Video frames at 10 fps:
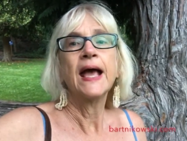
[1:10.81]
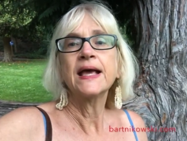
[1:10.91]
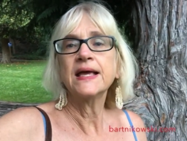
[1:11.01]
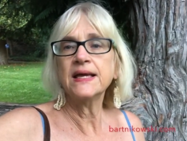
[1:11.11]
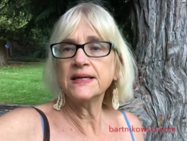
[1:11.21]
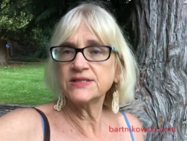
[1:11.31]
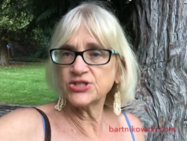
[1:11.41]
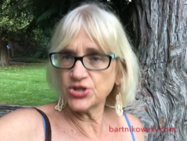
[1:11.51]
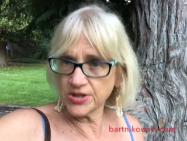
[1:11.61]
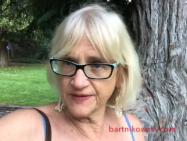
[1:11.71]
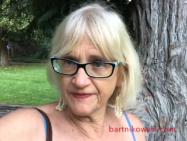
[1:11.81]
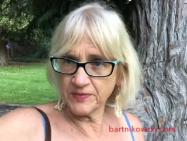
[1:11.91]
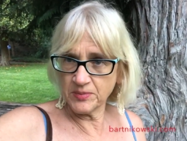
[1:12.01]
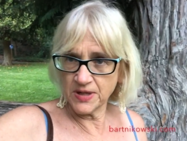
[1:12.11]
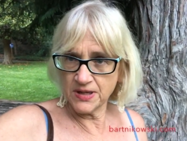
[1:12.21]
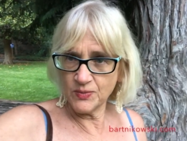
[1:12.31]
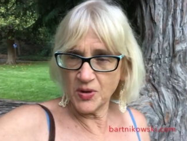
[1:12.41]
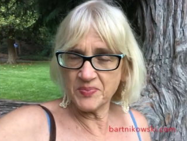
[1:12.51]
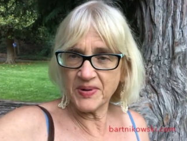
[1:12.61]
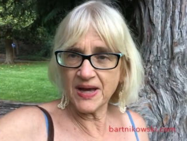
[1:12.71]
He took it from me,
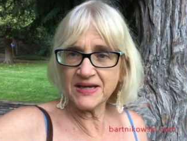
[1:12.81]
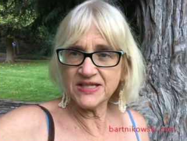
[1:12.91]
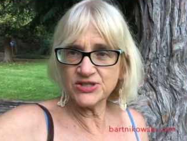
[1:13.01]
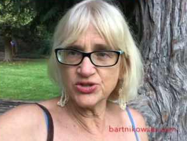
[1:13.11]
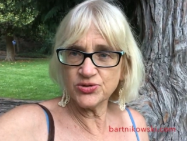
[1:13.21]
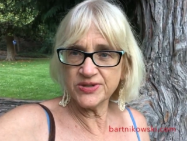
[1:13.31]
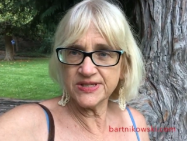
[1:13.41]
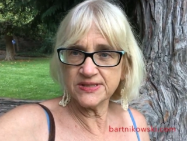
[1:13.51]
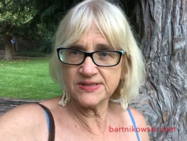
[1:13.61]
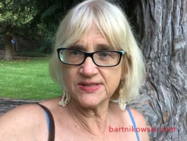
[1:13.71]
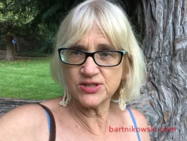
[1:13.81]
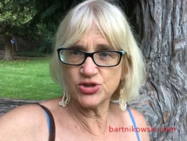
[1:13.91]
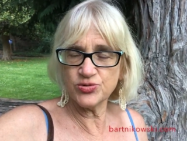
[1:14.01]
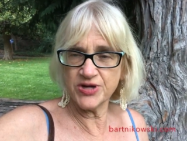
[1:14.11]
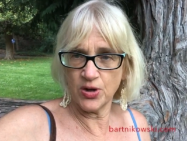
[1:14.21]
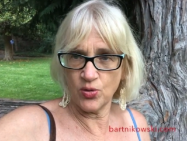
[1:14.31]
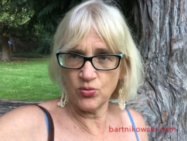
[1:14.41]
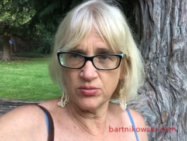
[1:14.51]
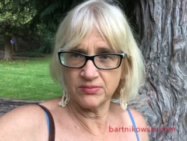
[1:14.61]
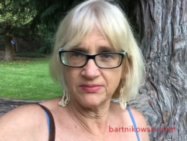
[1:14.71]
went back into his studio,